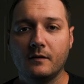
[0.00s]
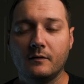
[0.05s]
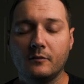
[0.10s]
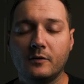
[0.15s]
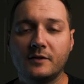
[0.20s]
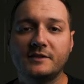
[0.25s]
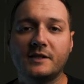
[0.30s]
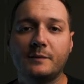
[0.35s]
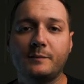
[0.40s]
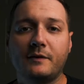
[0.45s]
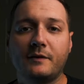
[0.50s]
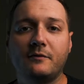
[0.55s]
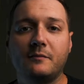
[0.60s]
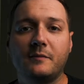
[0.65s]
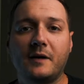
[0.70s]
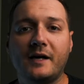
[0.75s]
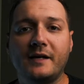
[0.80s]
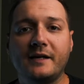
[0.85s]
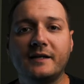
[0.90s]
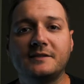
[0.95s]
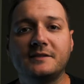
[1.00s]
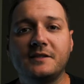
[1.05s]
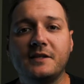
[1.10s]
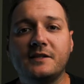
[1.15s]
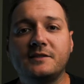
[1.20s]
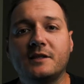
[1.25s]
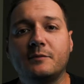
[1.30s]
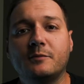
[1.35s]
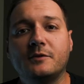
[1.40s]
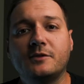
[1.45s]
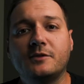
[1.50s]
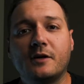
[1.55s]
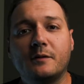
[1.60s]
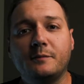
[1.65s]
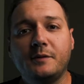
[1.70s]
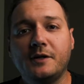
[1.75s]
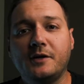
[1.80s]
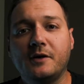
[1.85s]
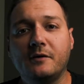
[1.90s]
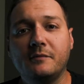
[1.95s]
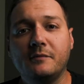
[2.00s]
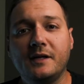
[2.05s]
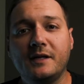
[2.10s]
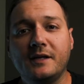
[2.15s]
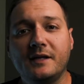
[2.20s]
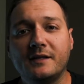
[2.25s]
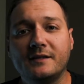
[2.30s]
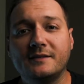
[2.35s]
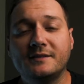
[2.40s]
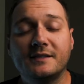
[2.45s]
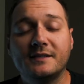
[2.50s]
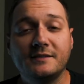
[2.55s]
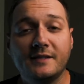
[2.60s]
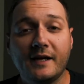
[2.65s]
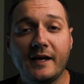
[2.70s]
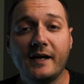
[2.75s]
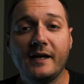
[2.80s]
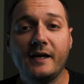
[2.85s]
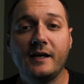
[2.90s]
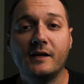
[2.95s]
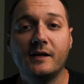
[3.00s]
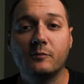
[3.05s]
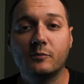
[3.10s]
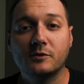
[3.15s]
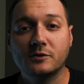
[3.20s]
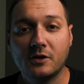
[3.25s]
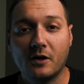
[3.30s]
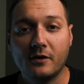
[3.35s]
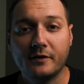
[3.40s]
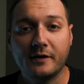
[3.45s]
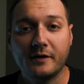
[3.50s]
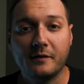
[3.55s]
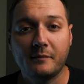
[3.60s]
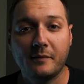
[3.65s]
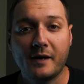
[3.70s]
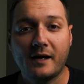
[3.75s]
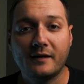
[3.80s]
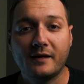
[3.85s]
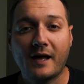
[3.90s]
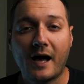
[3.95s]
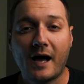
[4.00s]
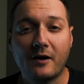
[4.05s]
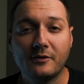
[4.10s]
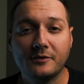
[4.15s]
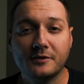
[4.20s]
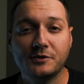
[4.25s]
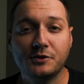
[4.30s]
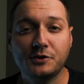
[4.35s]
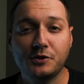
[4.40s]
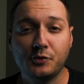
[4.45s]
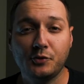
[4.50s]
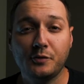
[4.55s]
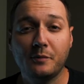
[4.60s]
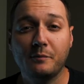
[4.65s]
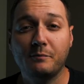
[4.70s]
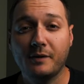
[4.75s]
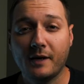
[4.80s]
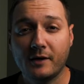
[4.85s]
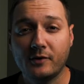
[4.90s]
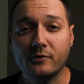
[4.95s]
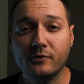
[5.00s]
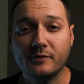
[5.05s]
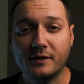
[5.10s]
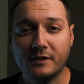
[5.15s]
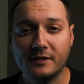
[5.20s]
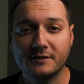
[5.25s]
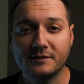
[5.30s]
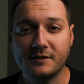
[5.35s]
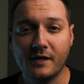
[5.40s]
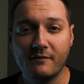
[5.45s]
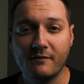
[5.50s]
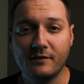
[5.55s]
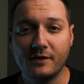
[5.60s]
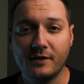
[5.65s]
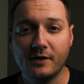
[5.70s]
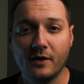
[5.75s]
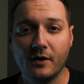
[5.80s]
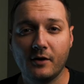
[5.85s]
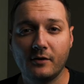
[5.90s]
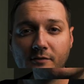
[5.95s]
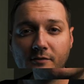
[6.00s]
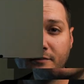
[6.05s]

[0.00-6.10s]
What's up everybody, it's TJ with Darpino Media, and today we're talking about how to shoot better real estate video.